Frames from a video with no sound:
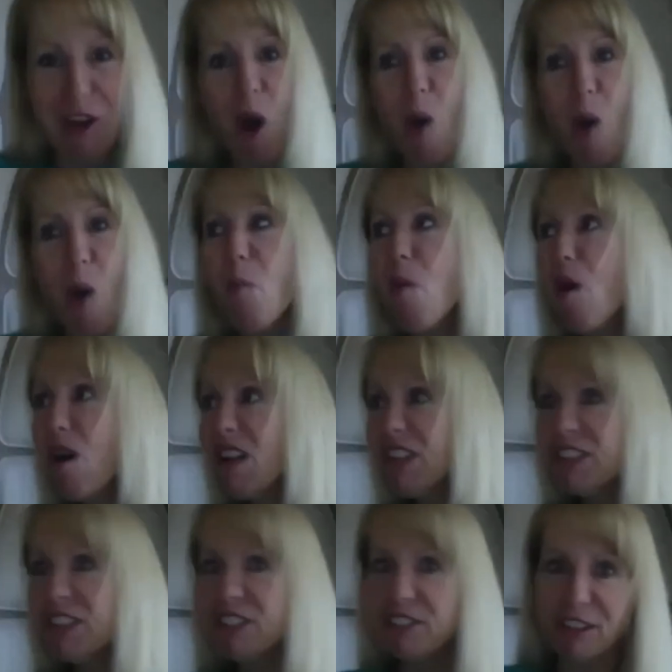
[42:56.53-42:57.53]

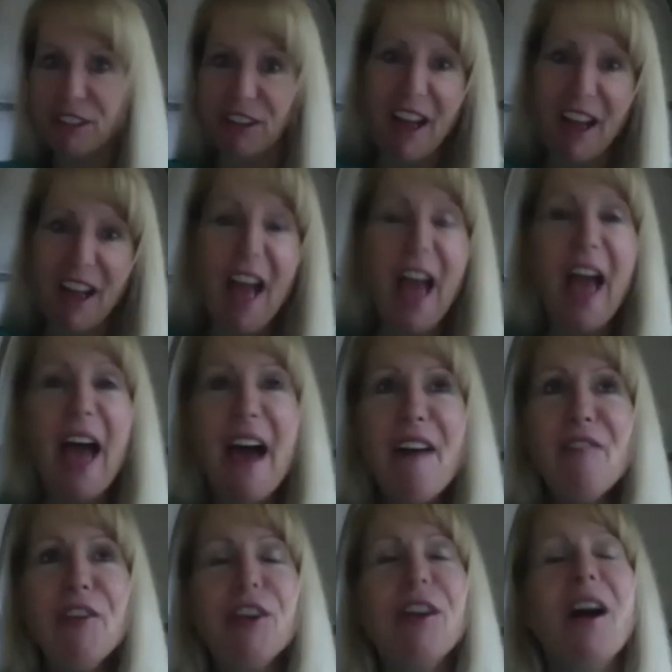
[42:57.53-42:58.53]
monster
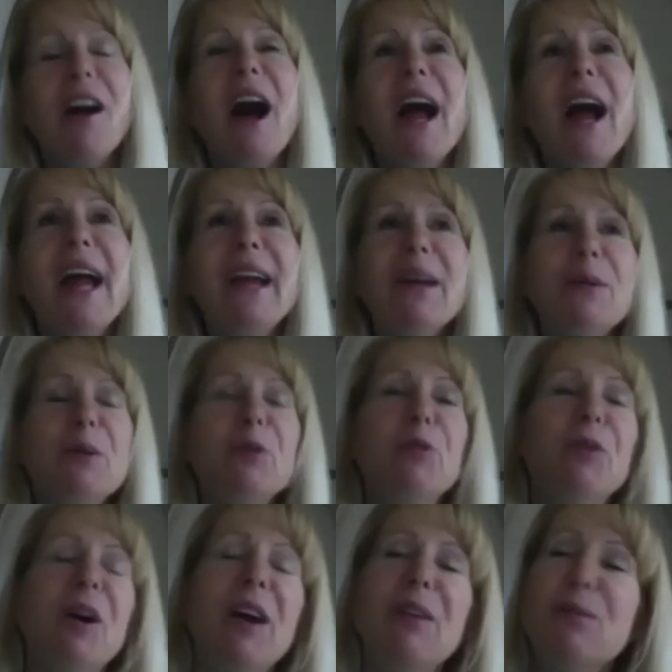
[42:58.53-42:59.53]
ever. I,
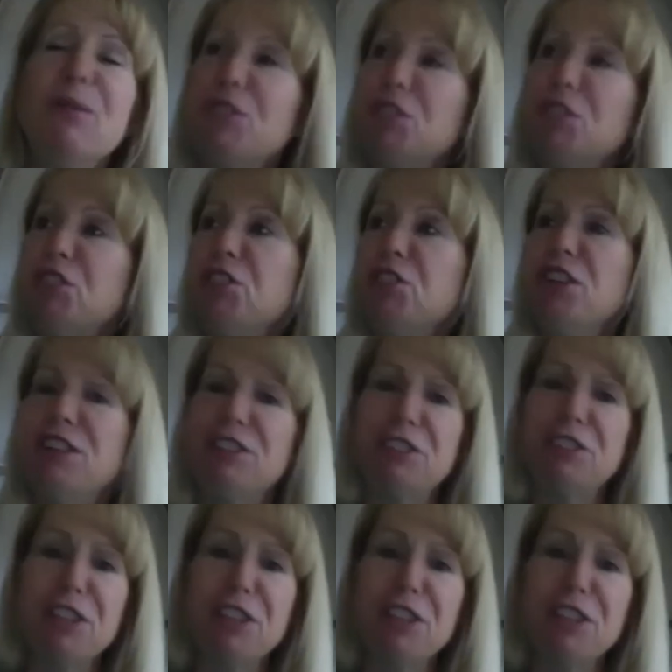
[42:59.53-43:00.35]
I was just